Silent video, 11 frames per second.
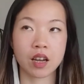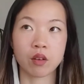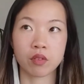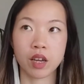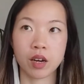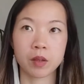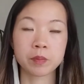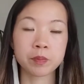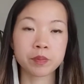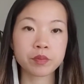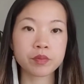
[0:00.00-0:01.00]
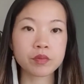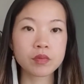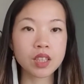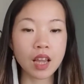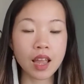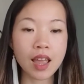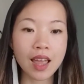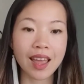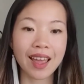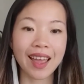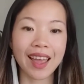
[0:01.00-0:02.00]
out there.
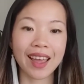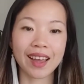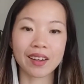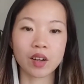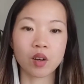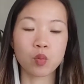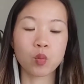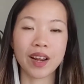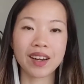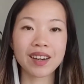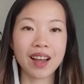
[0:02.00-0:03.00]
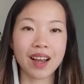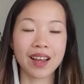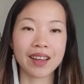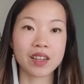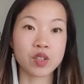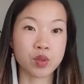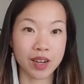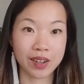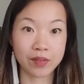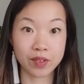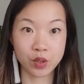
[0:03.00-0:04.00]
And when I
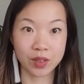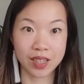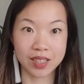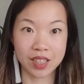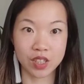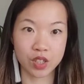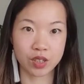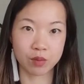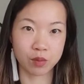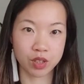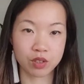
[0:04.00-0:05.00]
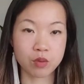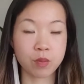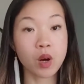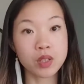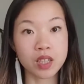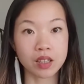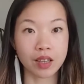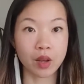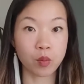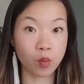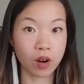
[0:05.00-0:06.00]
tried visualization, which is supposedly
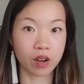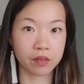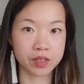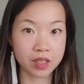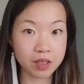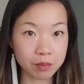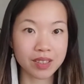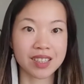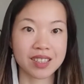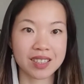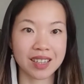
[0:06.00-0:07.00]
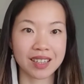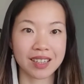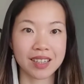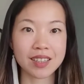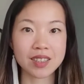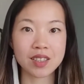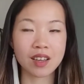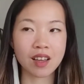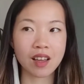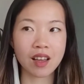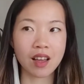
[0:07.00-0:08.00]
one of the simplest techniques,
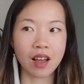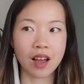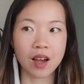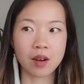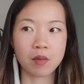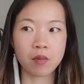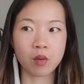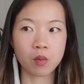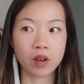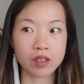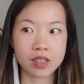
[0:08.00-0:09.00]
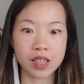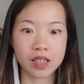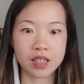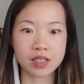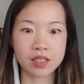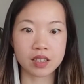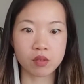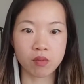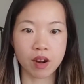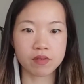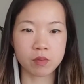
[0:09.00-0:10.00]
one of the techniques that
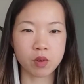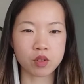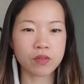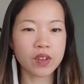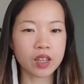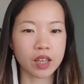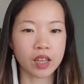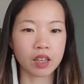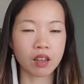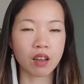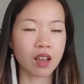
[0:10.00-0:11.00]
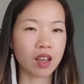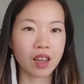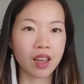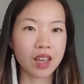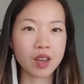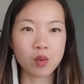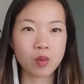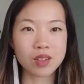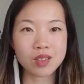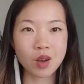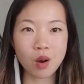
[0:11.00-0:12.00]
derives the most feeling, it
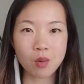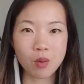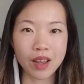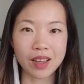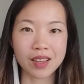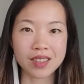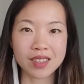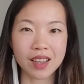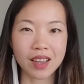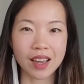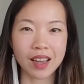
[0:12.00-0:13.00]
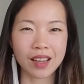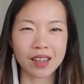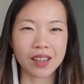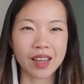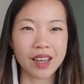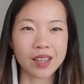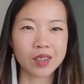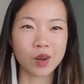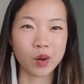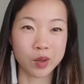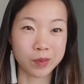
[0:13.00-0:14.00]
was always a hit
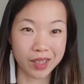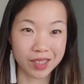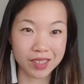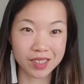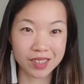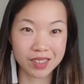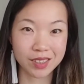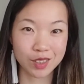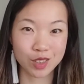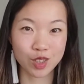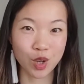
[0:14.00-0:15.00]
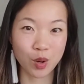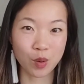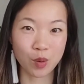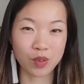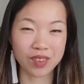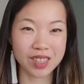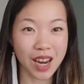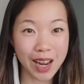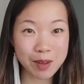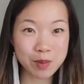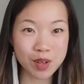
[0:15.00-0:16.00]
or miss. So the
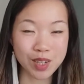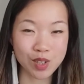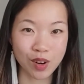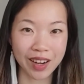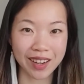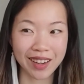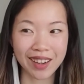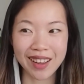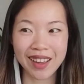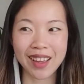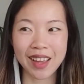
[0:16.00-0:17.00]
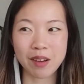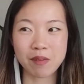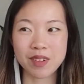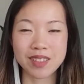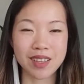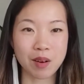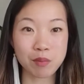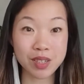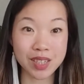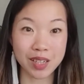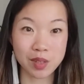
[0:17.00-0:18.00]
times when I tried it, it was
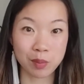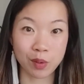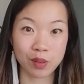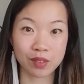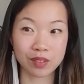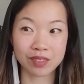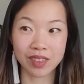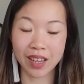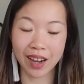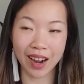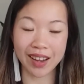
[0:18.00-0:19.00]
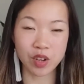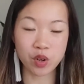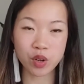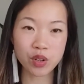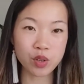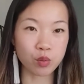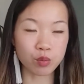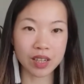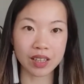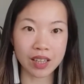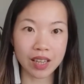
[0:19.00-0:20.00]
unpredictable. I couldn't
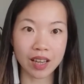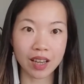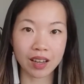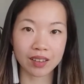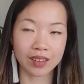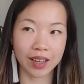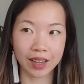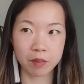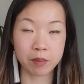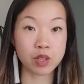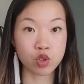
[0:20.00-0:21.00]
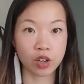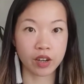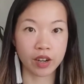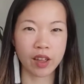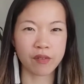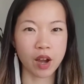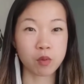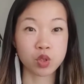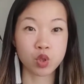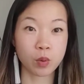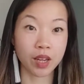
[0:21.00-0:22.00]
really be certain if I
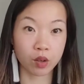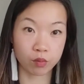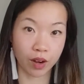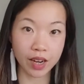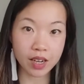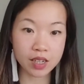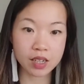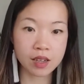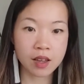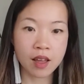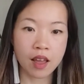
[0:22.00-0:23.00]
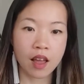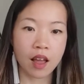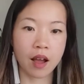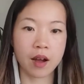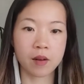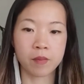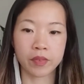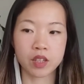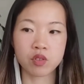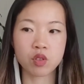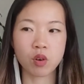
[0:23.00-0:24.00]
was doing it right.
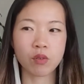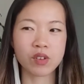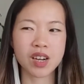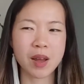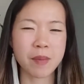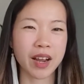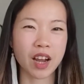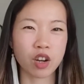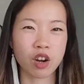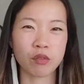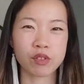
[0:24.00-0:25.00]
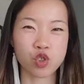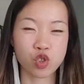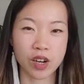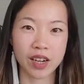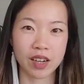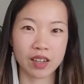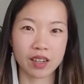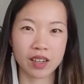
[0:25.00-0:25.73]
And so over time, I kind of got frustrated.